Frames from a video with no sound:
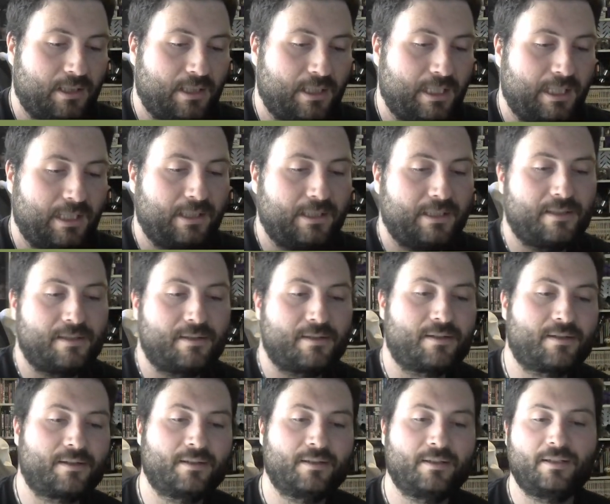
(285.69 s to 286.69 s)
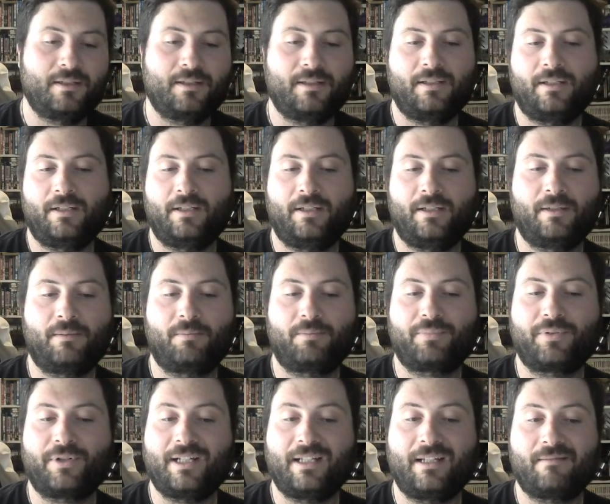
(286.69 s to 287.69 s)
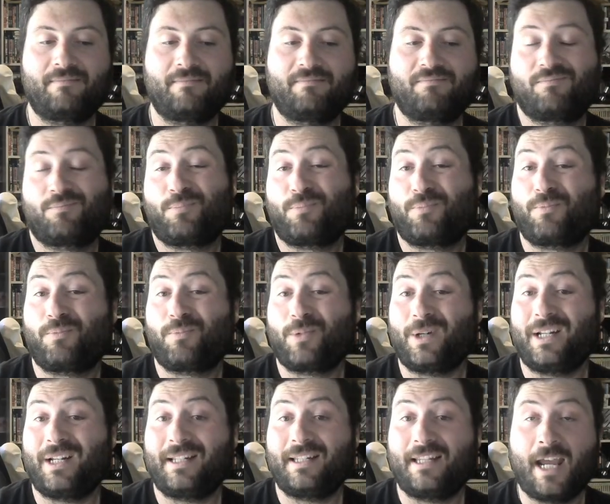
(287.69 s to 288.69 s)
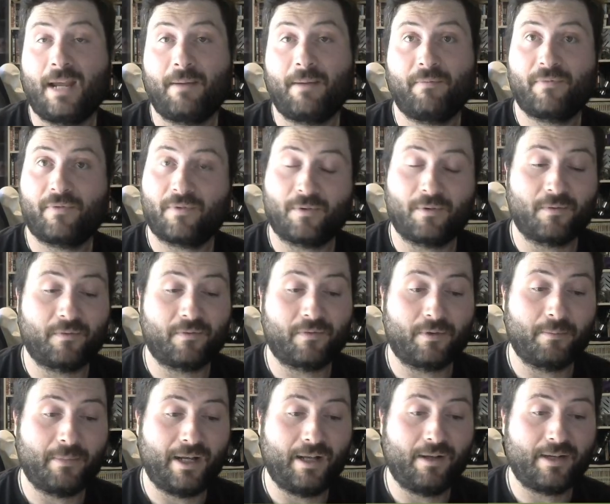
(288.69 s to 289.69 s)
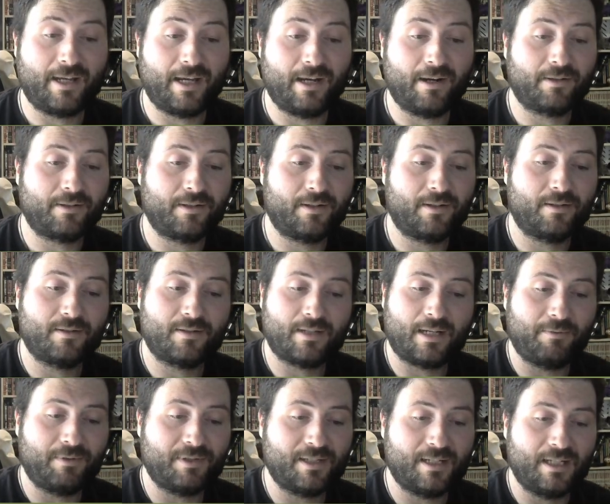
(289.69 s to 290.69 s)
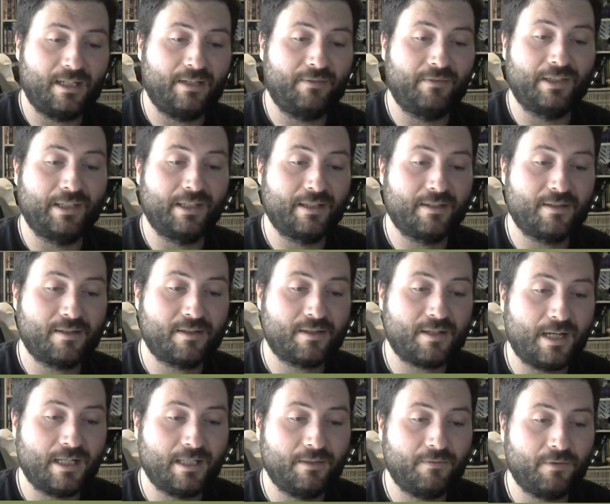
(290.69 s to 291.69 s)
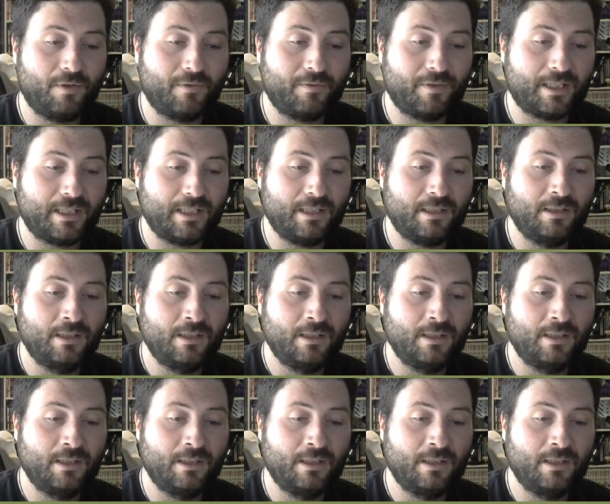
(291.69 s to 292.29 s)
eyelids, pretty tame for male characters. I would say even this is kind of overkill.